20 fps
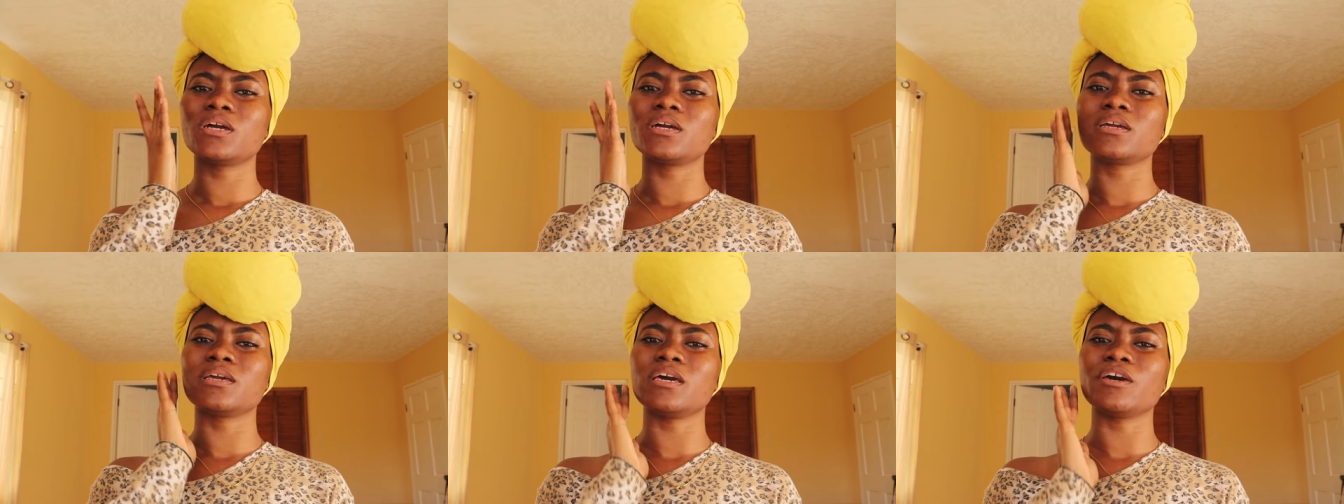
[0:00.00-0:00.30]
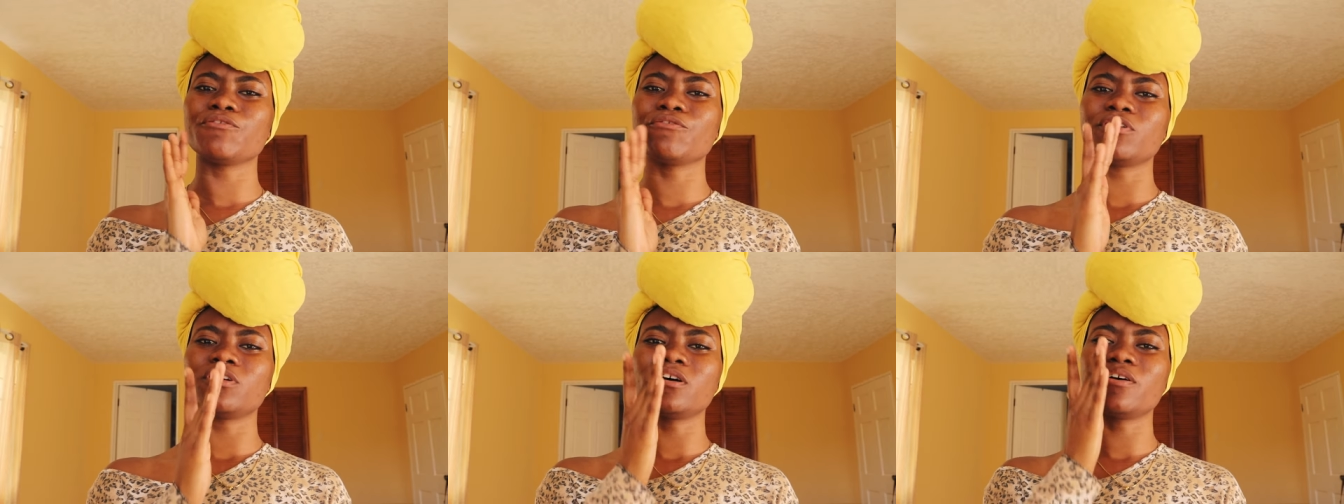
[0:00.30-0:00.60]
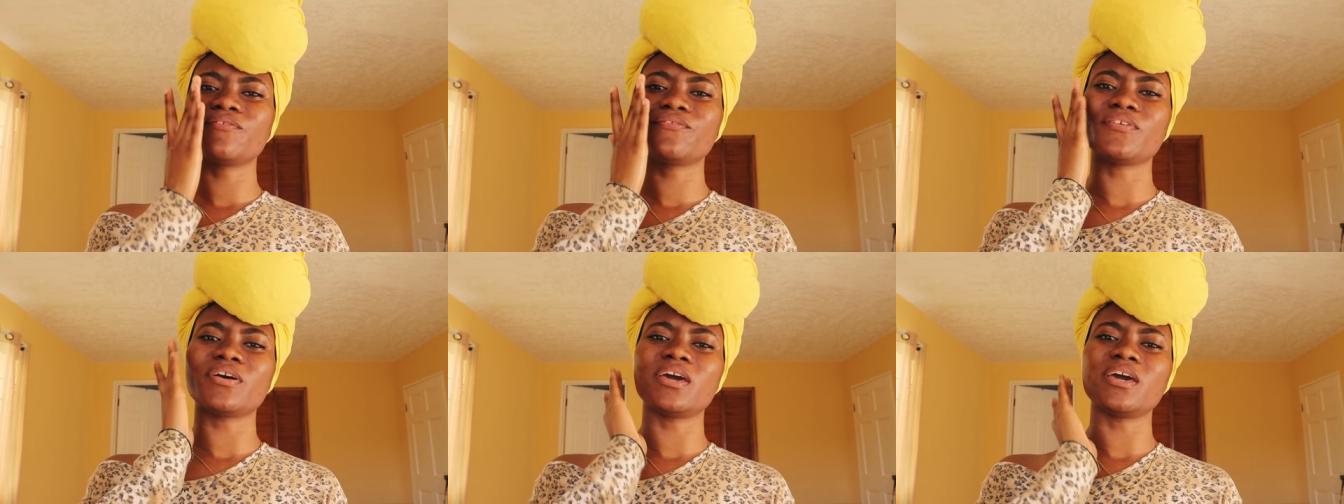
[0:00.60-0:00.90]
get rid
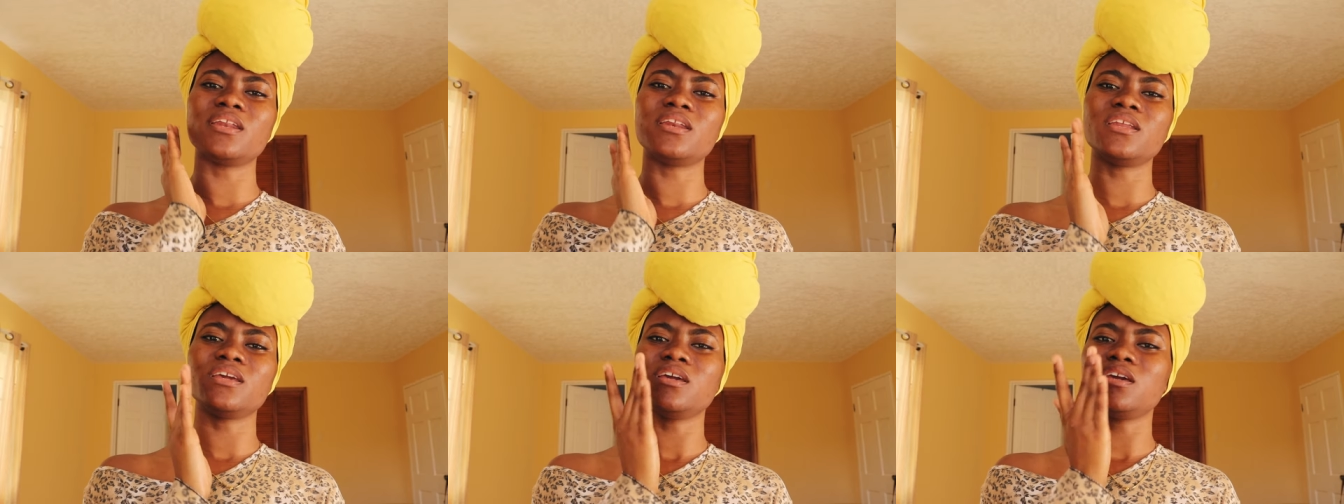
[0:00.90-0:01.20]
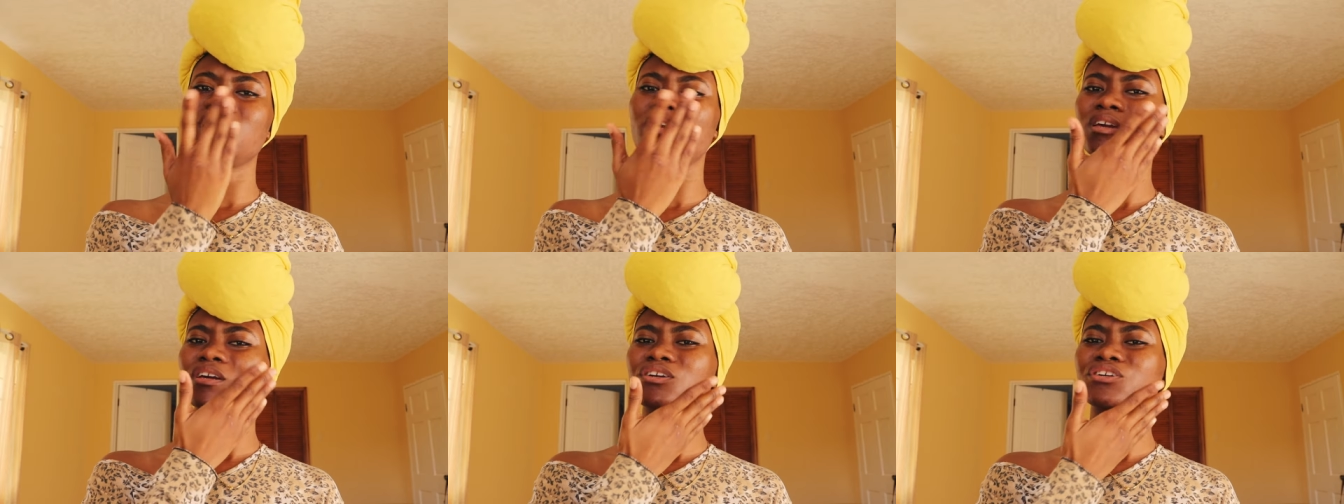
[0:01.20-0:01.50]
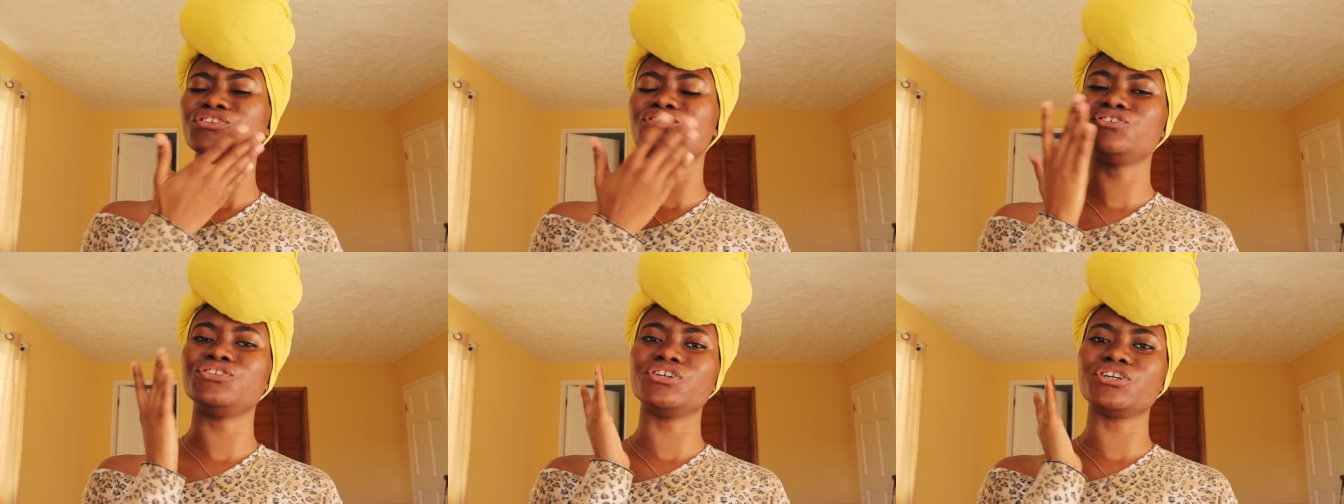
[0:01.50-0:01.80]
of any
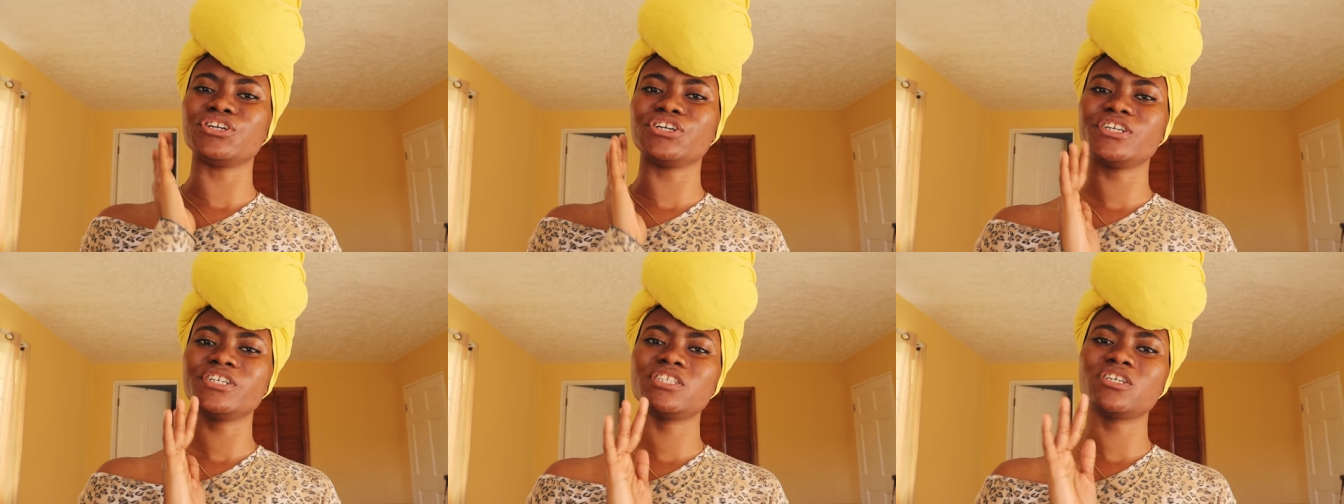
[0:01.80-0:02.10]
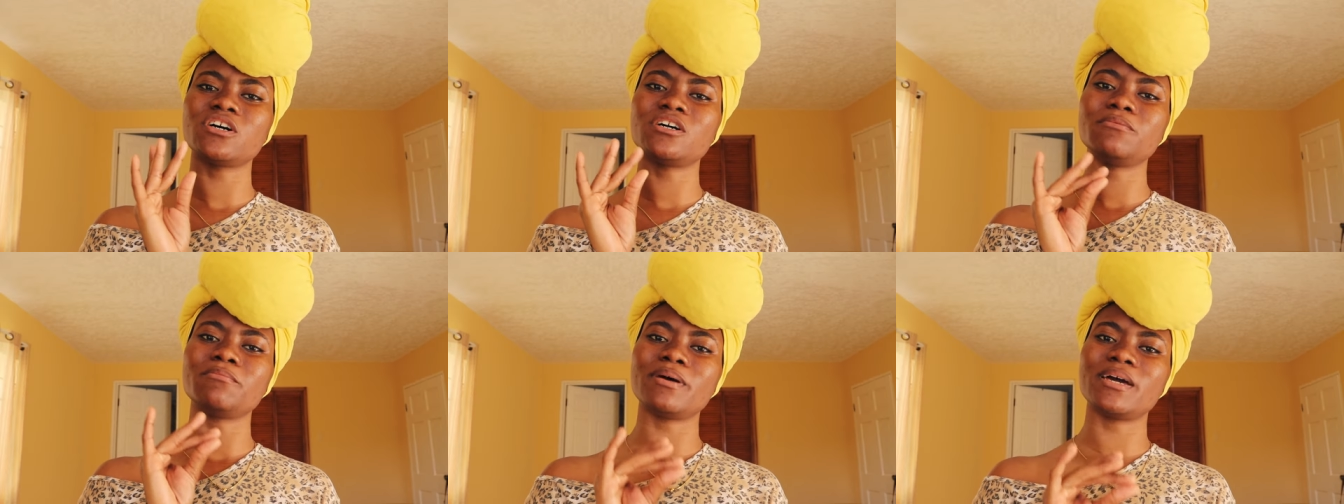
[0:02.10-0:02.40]
dirt on